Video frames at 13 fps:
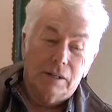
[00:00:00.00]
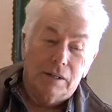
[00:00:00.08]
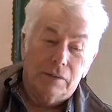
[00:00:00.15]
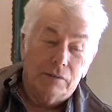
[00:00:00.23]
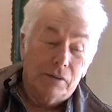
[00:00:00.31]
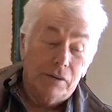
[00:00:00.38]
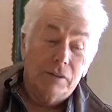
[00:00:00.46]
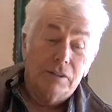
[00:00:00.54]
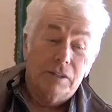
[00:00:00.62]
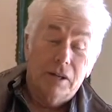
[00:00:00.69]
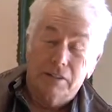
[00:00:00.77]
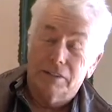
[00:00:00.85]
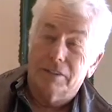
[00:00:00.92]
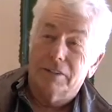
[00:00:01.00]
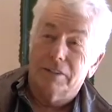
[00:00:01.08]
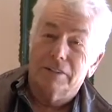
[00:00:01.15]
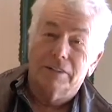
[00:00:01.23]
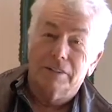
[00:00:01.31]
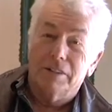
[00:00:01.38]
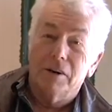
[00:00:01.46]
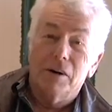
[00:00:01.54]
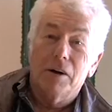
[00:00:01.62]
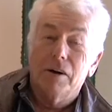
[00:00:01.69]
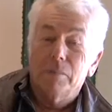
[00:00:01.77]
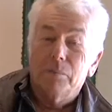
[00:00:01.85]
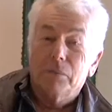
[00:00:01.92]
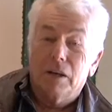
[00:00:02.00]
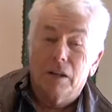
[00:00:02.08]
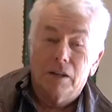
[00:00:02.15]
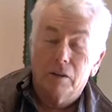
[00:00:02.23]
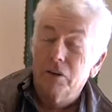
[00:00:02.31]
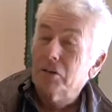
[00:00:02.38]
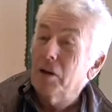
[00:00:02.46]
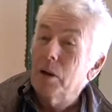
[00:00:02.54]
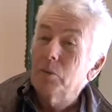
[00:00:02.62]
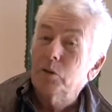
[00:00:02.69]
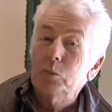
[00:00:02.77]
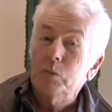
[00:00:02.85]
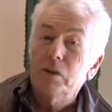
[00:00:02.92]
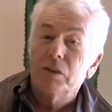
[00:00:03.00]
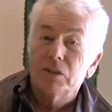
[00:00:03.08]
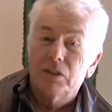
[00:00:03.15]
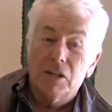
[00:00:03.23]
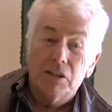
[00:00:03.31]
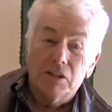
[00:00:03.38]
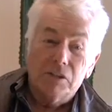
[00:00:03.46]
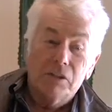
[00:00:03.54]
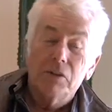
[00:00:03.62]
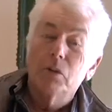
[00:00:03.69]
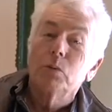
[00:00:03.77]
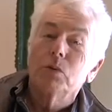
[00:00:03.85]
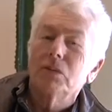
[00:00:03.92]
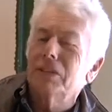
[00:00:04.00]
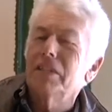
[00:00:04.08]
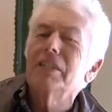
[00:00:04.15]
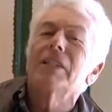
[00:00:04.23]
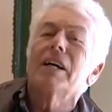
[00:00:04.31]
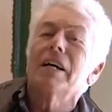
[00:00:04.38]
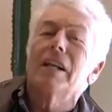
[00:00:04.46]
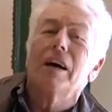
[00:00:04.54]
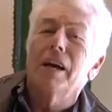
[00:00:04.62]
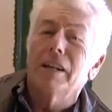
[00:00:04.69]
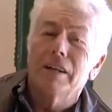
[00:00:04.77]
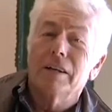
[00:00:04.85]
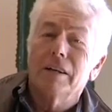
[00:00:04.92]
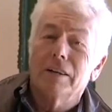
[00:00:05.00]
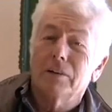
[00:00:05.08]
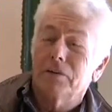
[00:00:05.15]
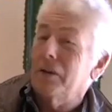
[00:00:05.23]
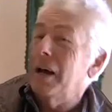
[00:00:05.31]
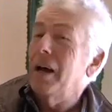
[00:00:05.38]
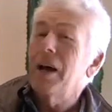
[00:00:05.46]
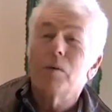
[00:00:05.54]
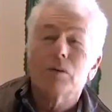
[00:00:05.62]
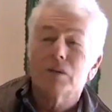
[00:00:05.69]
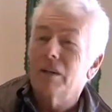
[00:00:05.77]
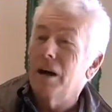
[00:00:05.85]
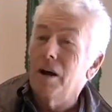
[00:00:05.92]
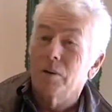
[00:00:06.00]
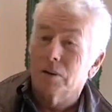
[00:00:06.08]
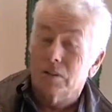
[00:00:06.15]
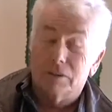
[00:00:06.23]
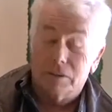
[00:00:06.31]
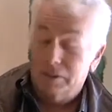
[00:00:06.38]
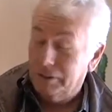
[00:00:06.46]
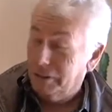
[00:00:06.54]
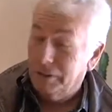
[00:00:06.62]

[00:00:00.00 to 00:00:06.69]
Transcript: very intense, because uh, a lot of times you'd be in a session and you wouldn't see daylight for hours and hours, because